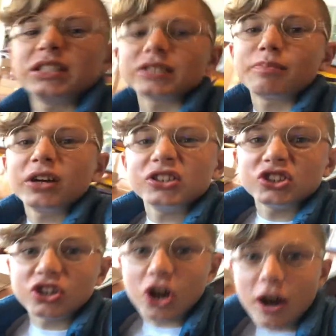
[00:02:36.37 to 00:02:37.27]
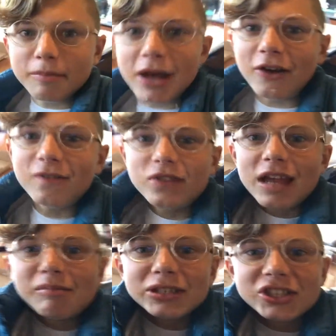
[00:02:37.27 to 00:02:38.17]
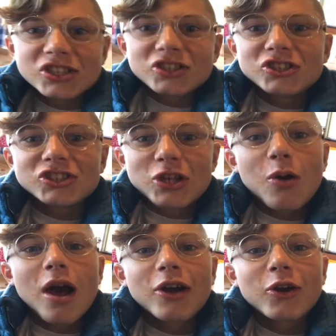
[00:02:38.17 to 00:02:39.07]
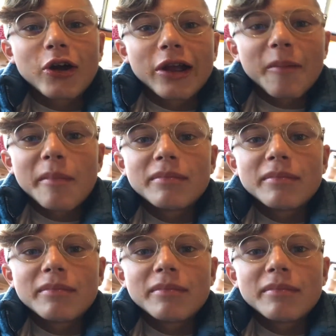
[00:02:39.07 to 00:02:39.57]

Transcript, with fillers: pizza place in Carmel, and my sister's so hungry.